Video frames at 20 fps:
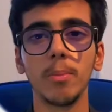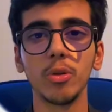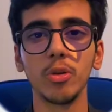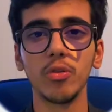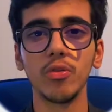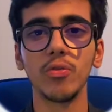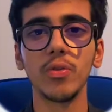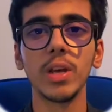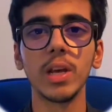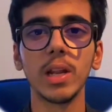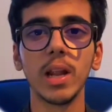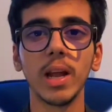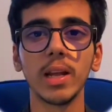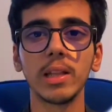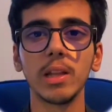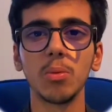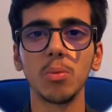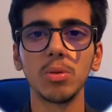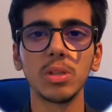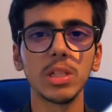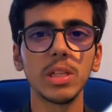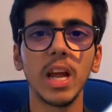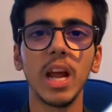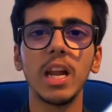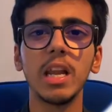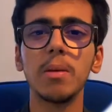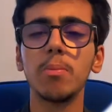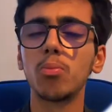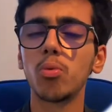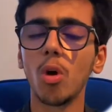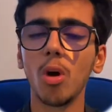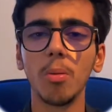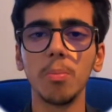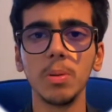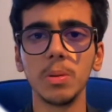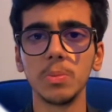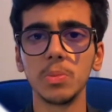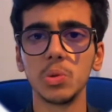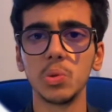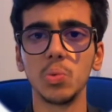but you feel like there wasn't any
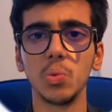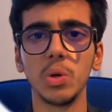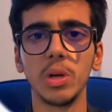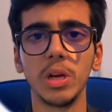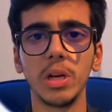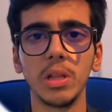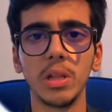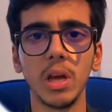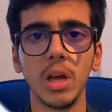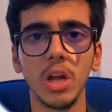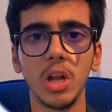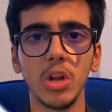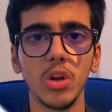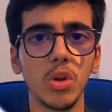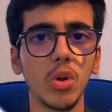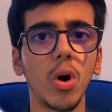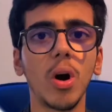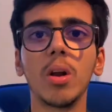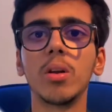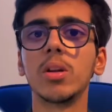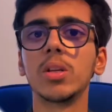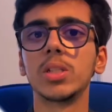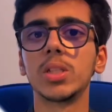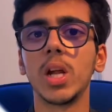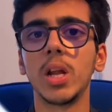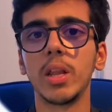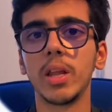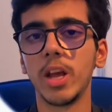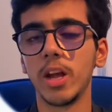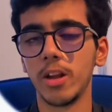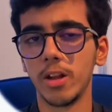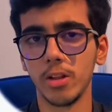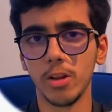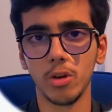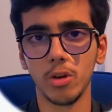problems with not understanding any of the